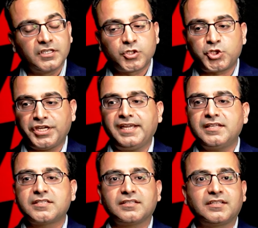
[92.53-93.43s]
So
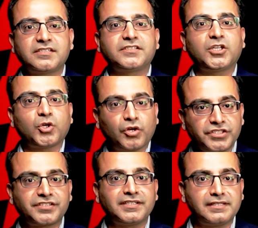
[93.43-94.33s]
change is the
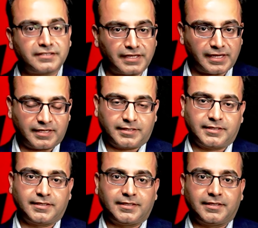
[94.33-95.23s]
constant thing,
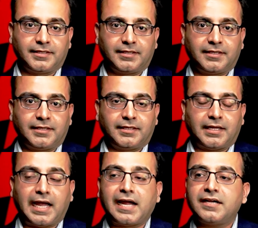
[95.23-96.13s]

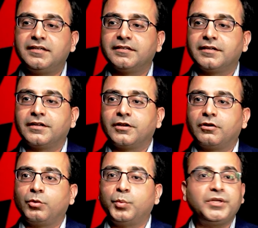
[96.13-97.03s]
and
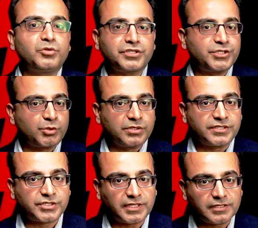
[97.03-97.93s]
we don't control
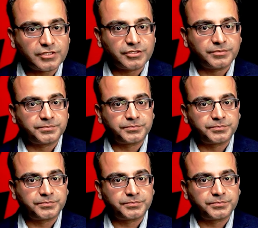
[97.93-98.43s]
this change.